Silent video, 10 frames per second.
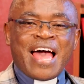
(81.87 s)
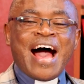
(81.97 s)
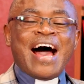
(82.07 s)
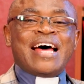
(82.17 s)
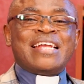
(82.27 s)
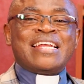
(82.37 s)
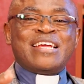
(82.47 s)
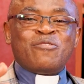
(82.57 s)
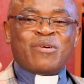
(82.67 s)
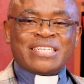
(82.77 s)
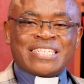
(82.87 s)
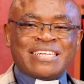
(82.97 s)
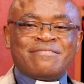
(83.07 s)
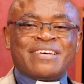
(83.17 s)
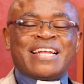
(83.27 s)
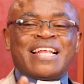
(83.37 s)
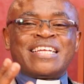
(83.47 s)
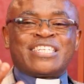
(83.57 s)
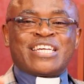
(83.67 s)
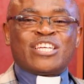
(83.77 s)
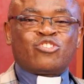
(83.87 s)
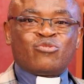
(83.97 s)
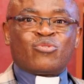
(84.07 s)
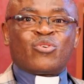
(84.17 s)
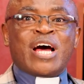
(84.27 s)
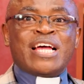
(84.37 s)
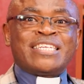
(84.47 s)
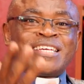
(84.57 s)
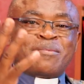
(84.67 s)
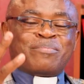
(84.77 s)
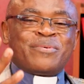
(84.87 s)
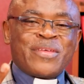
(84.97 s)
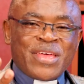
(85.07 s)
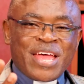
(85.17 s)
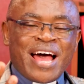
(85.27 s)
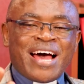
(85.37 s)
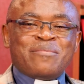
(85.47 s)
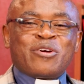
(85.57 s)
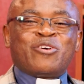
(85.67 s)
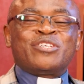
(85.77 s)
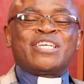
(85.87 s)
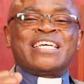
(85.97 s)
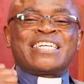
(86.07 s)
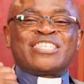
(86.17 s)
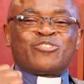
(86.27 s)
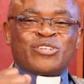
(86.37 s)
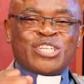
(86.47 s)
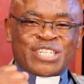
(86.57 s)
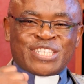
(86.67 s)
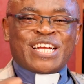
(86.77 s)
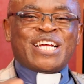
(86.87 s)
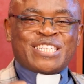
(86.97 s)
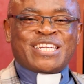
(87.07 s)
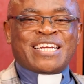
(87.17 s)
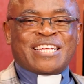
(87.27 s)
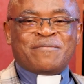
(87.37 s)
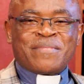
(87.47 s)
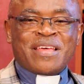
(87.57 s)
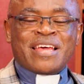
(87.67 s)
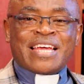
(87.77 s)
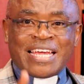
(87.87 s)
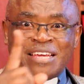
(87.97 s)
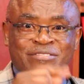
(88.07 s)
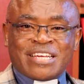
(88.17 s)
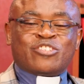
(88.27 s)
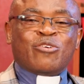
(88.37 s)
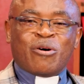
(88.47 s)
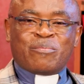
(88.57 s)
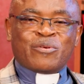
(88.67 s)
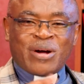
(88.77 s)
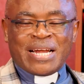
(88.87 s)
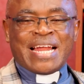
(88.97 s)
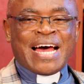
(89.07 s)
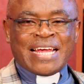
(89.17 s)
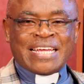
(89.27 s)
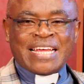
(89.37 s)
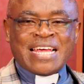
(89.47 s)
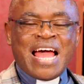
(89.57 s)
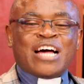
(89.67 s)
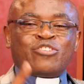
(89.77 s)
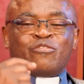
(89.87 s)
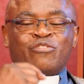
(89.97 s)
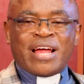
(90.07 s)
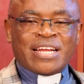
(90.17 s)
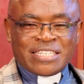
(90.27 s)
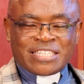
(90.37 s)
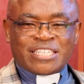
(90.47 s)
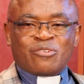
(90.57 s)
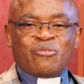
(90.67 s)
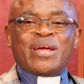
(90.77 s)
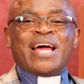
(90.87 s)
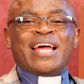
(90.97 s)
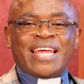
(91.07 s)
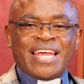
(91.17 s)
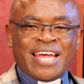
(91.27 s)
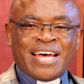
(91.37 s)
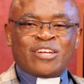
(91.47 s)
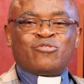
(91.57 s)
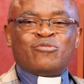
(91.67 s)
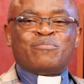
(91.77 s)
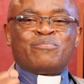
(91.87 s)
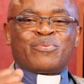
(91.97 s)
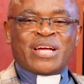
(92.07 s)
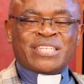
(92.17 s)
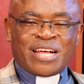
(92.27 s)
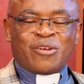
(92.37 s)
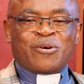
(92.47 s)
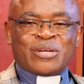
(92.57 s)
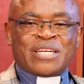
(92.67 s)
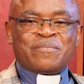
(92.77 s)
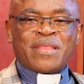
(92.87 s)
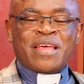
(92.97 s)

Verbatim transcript: and He was given another chance to rise up. And because he resurrected, He gives us hope, you and I. And so friends, we are here to praise the Lord.